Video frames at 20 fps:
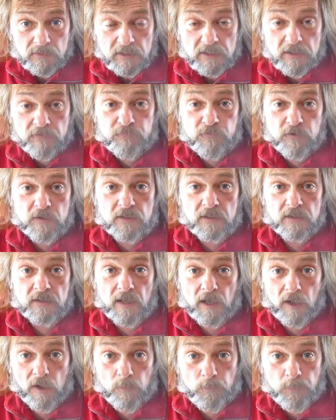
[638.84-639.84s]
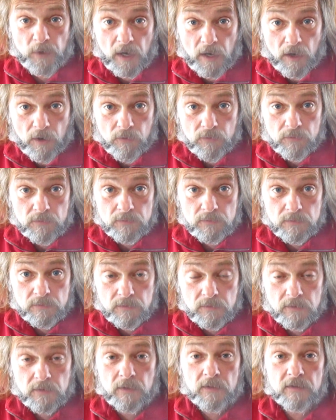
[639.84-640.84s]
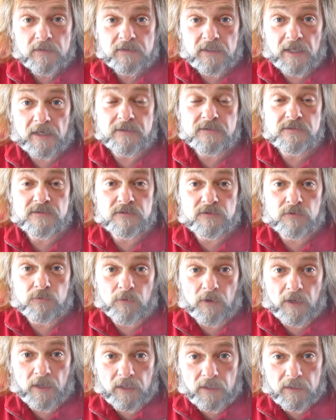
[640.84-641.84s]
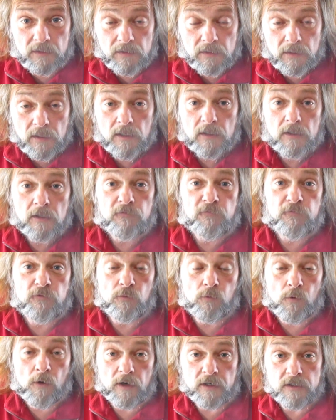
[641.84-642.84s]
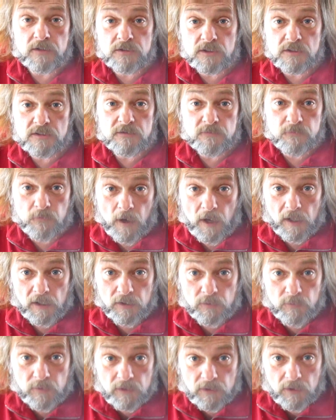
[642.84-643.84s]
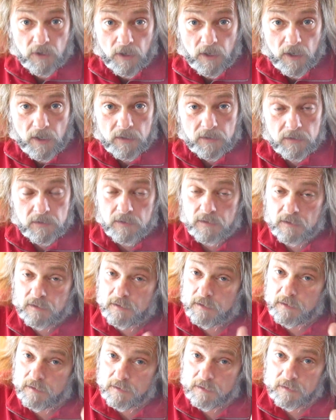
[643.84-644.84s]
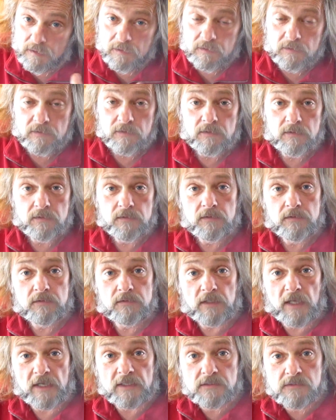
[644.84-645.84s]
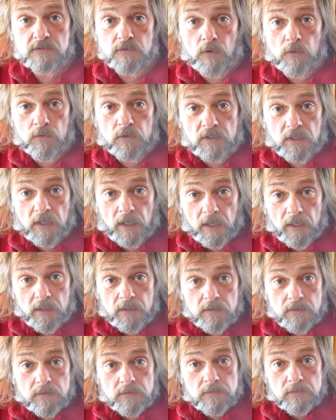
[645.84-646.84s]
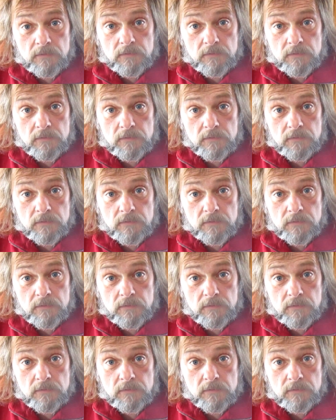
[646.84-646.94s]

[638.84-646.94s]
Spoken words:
If you can help out, that's great. If you want to just follow along, that's okay.